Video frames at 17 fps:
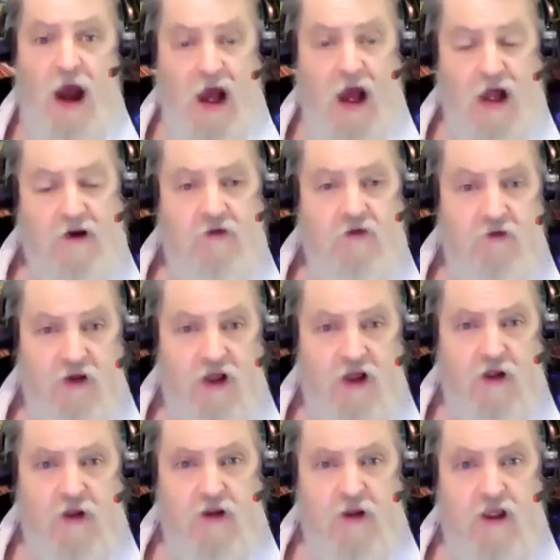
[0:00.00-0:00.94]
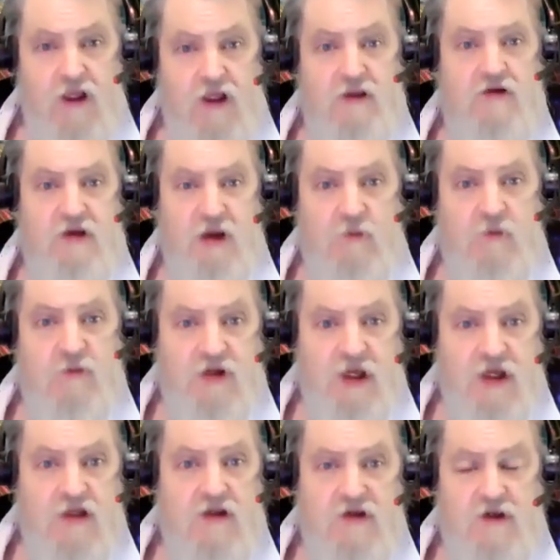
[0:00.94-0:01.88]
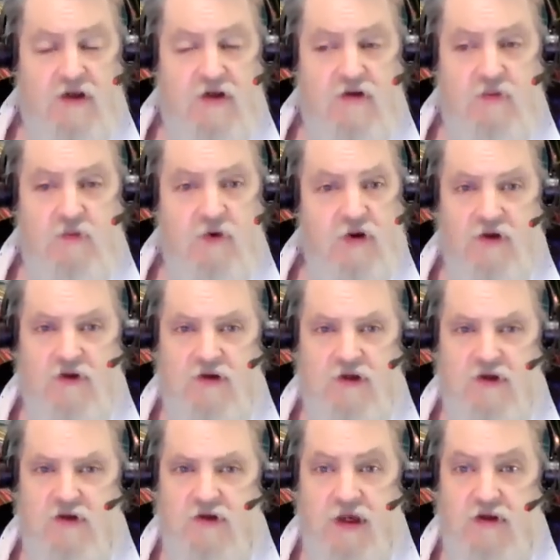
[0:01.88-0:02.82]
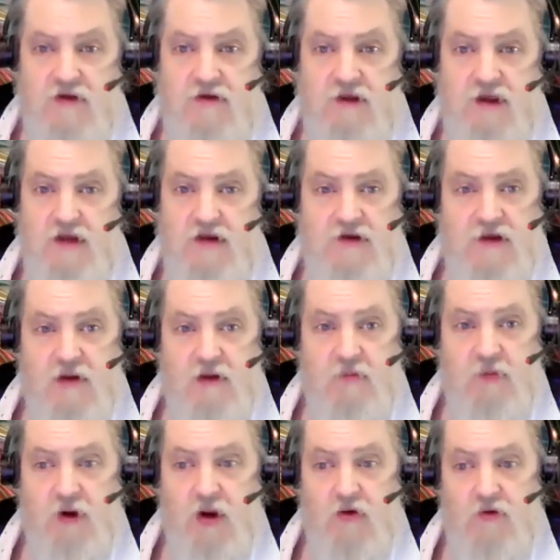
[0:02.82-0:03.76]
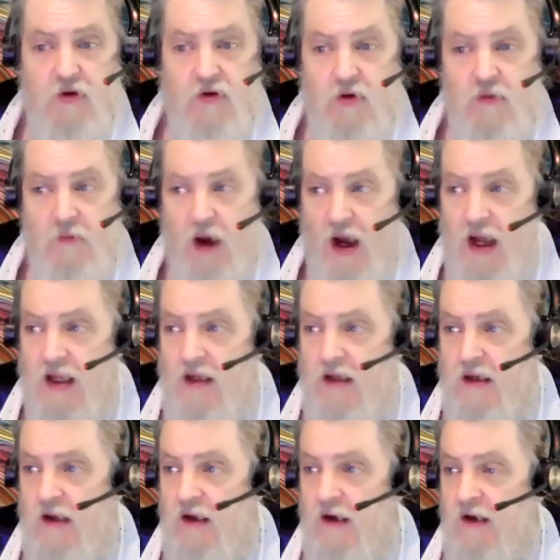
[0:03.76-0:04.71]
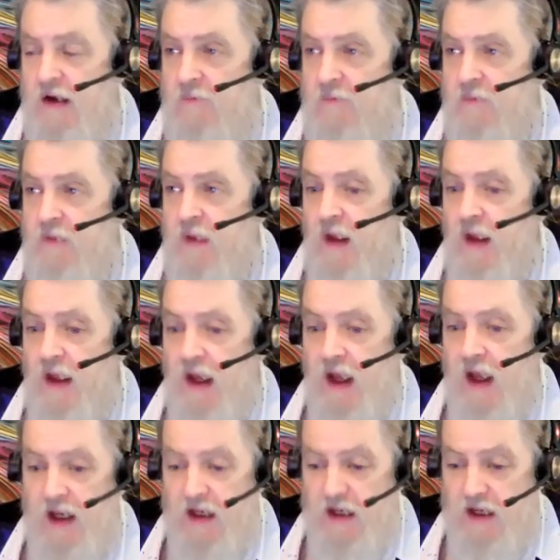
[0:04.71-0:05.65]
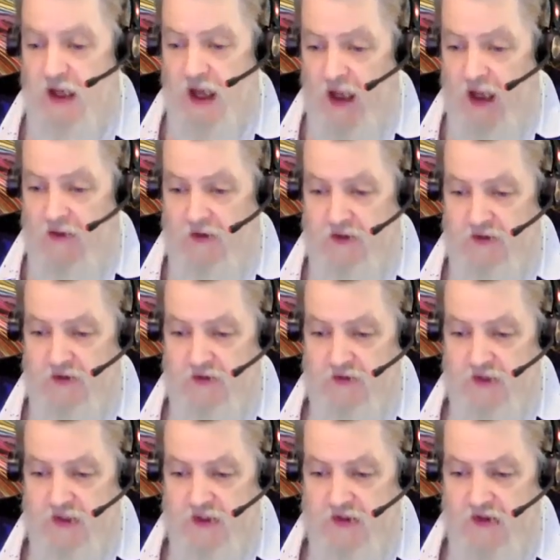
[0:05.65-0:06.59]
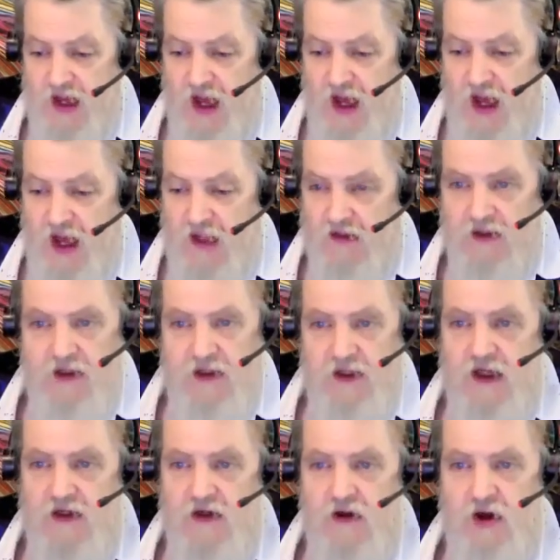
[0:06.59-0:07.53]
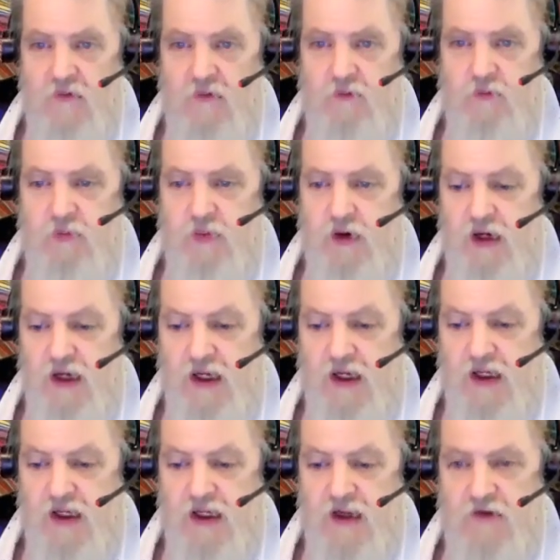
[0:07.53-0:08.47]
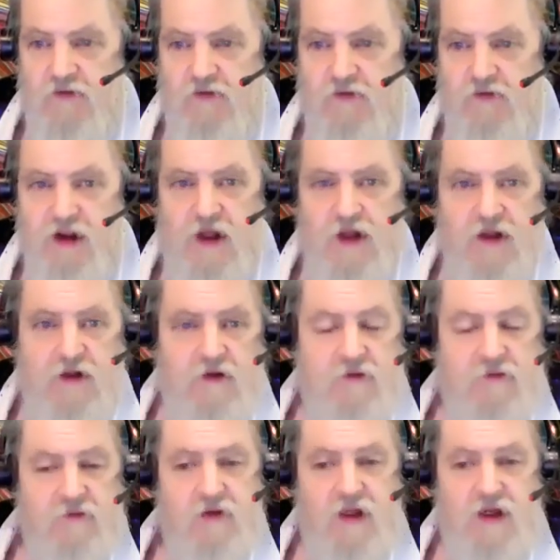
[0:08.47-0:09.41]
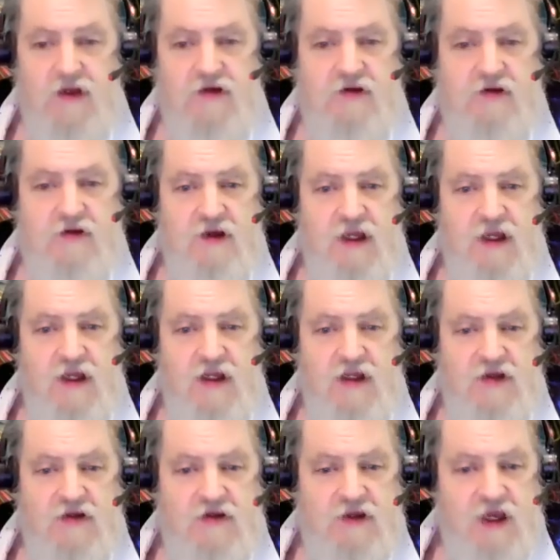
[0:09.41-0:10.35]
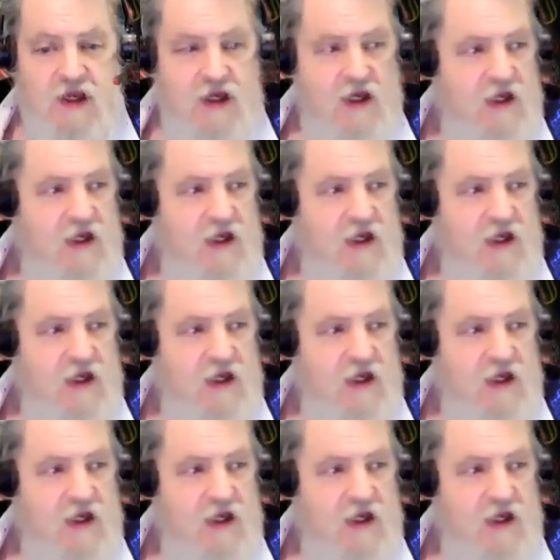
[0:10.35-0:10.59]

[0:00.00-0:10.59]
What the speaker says: unreal in some senses, because he says things that blow your mind, and in others, he's utterly and completely real. Yes, in his